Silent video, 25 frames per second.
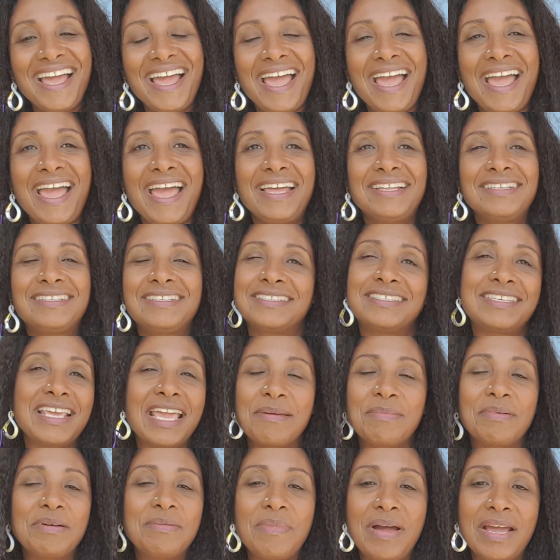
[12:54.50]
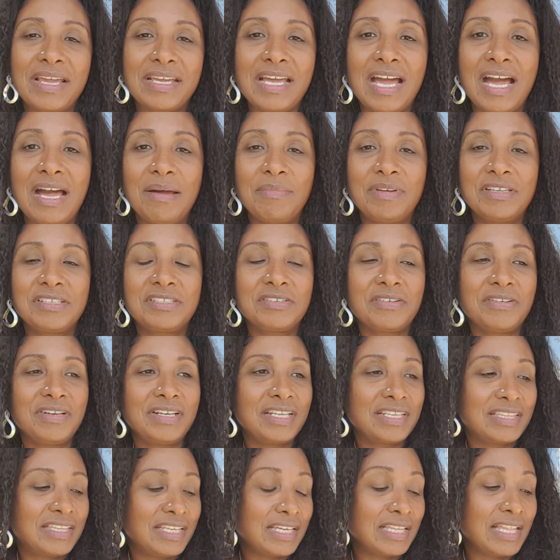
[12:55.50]
and disable my comments or
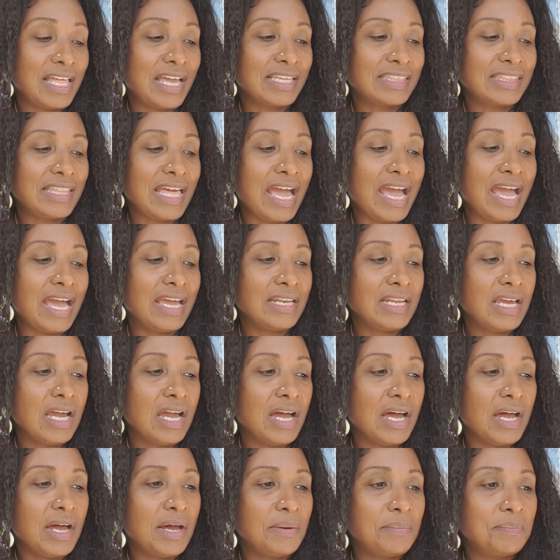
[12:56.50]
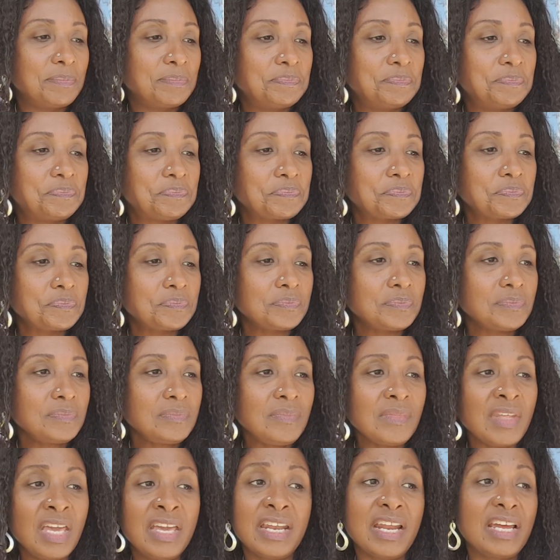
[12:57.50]
anything like that.
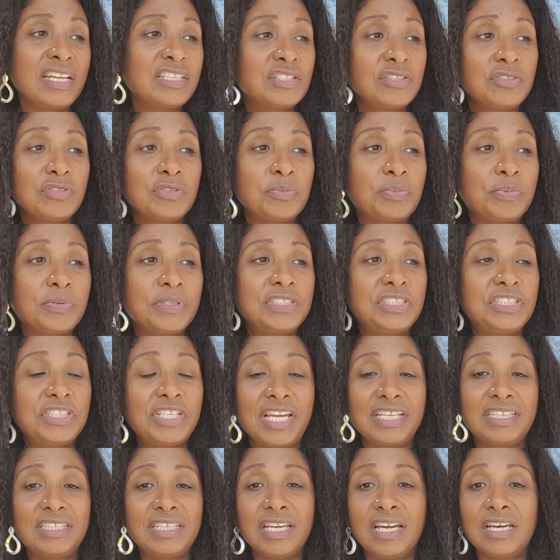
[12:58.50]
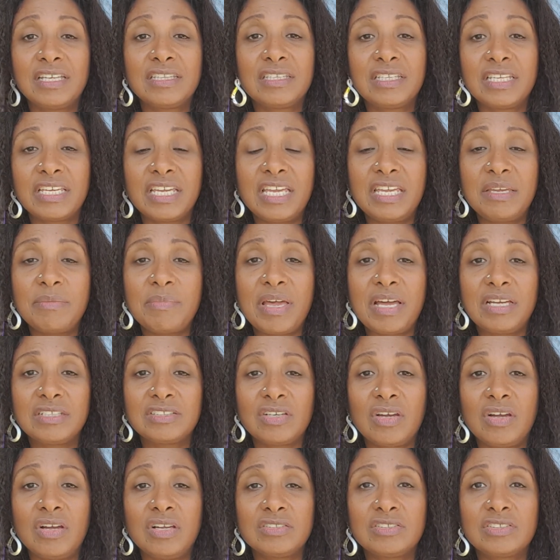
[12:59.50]
And I do appreciate the other
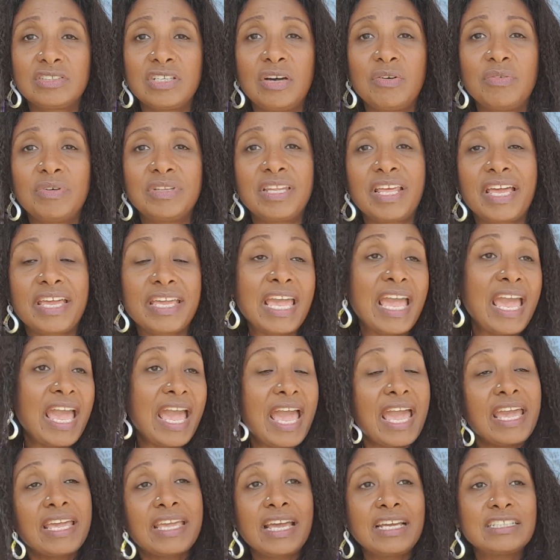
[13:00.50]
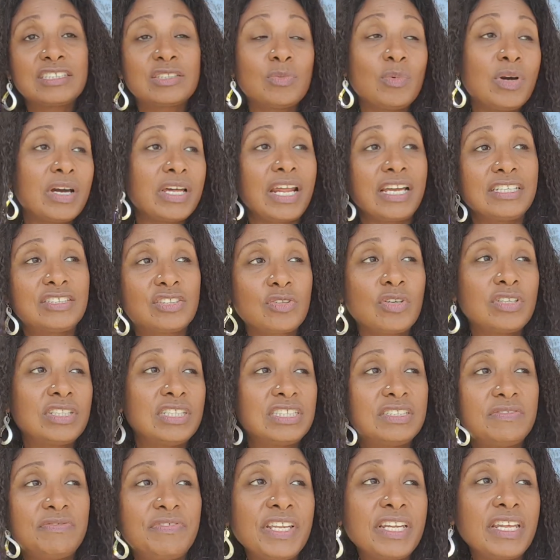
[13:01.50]
emails also. And like, hey, guess what? I saw
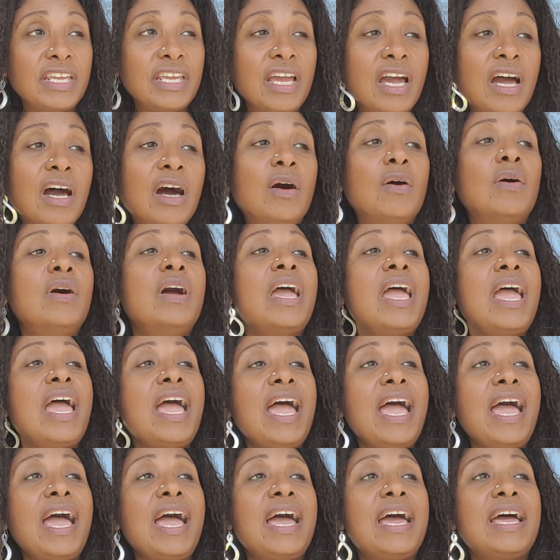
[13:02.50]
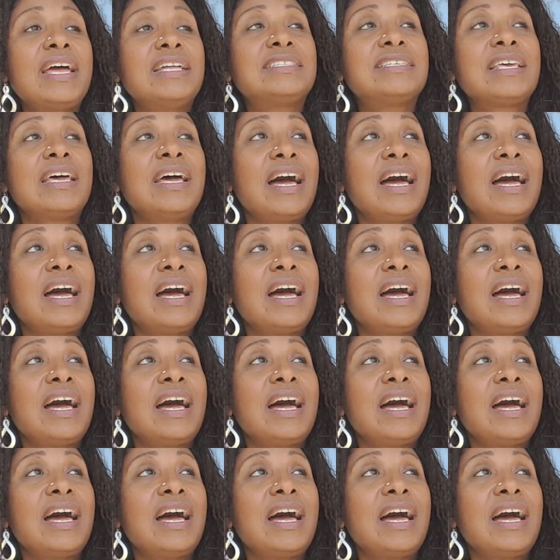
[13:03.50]
this video and